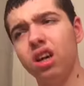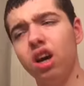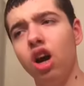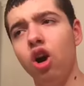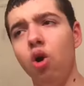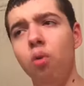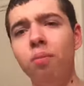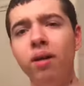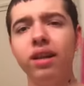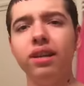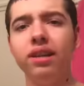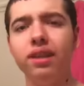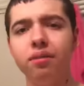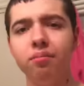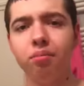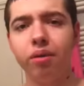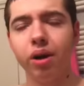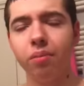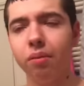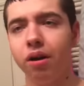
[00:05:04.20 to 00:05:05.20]
I hope I
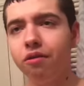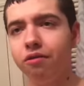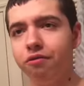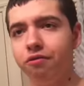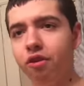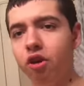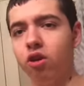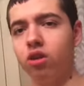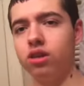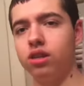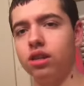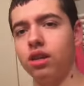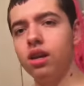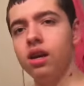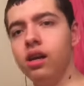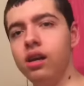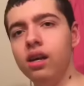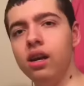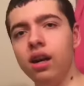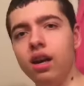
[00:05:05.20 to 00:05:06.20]
didn't break my foot.
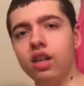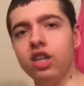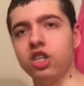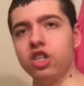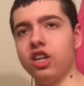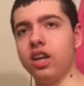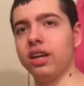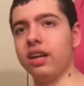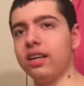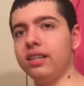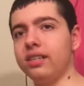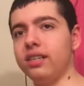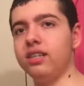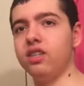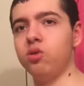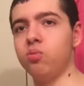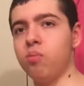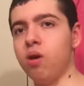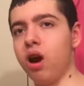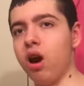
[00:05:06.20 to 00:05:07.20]
It's like I did
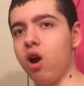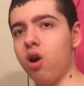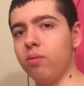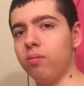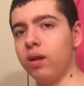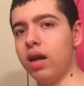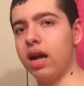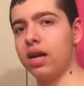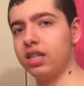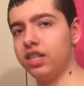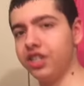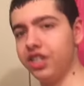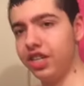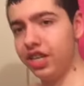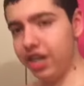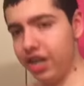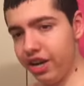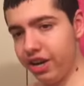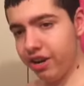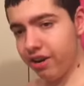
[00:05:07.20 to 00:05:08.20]
to my arm last
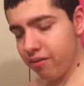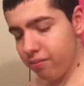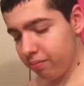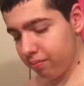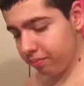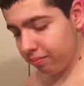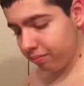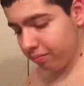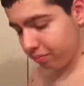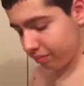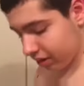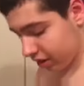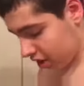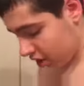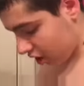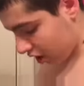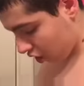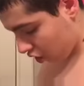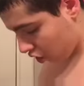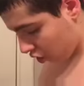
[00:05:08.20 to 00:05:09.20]
year.
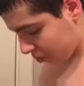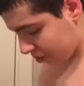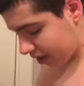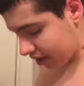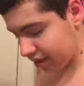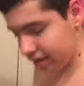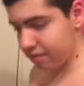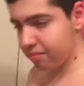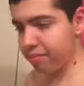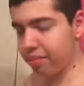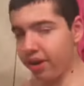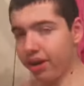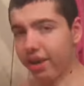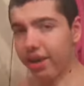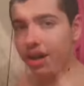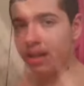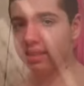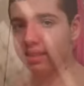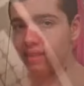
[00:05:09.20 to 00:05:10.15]
God, I hope I didn't break it.